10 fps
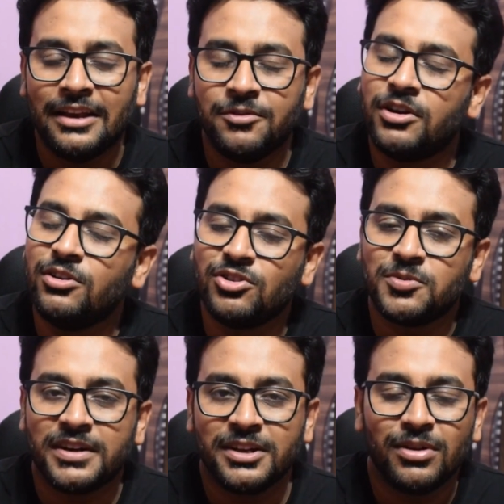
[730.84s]
And if you're new to
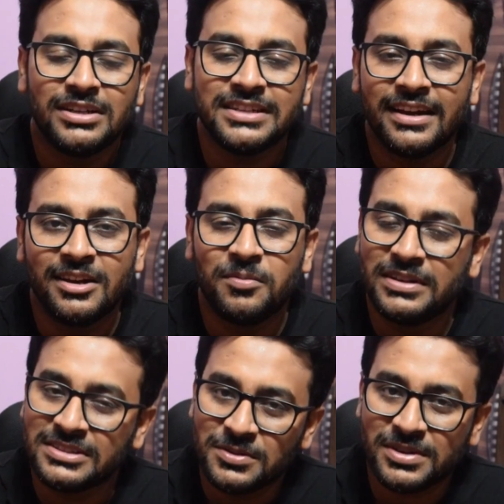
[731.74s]
this particular channel,
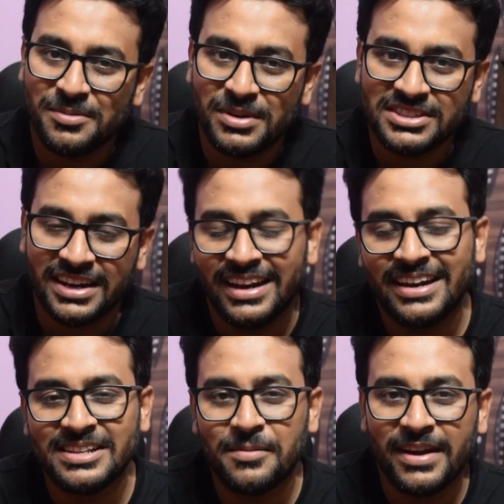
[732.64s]
please subscribe my channel
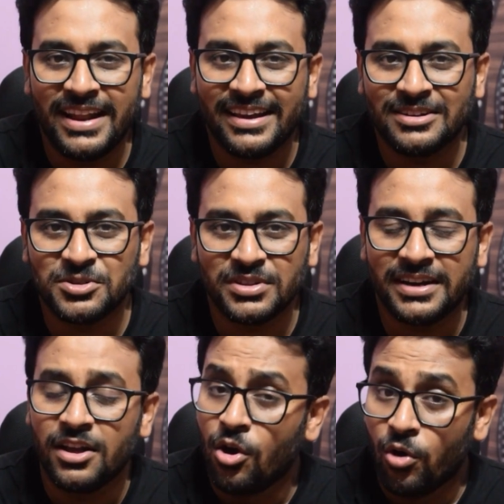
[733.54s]
and hit the bell icon so
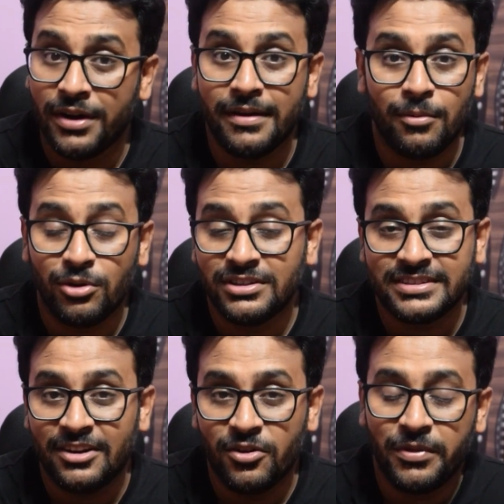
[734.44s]
that when I upload
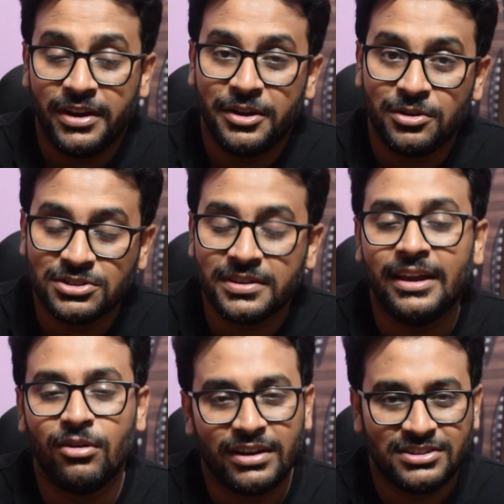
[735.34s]
this kind of videos,
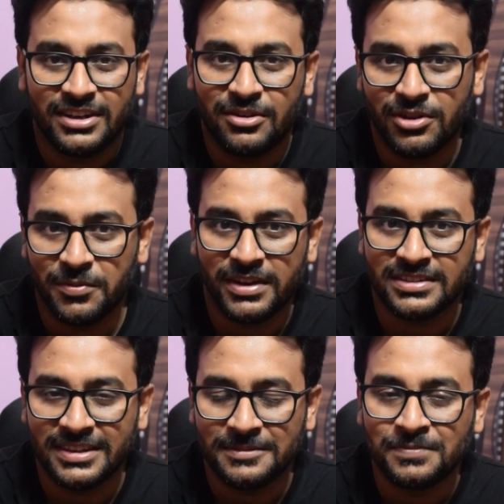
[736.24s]
you'll get instant
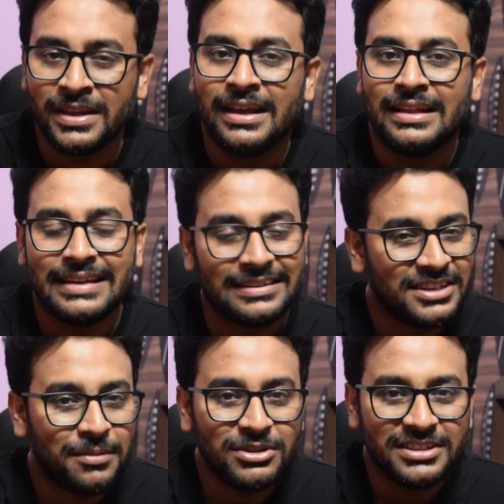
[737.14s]
notification.
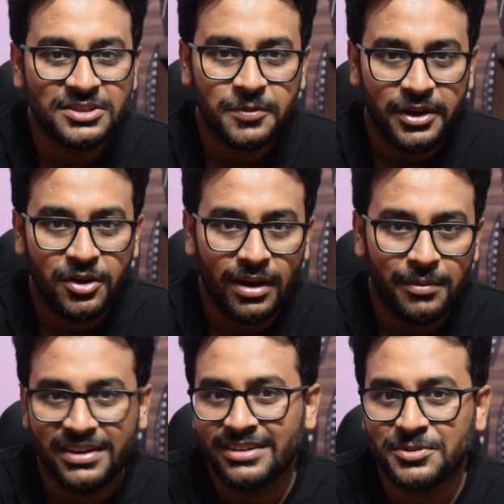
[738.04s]
That's it about this video.
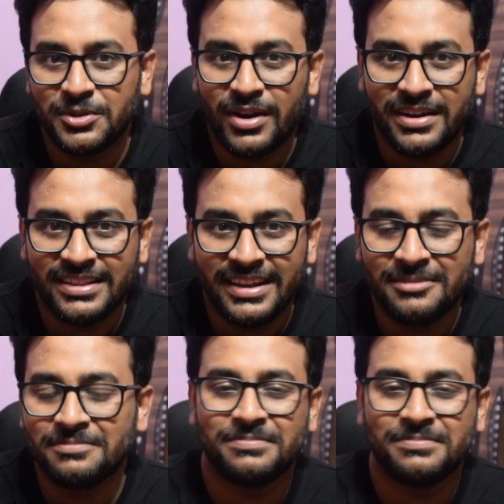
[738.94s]
I'll meet you next video. Until then,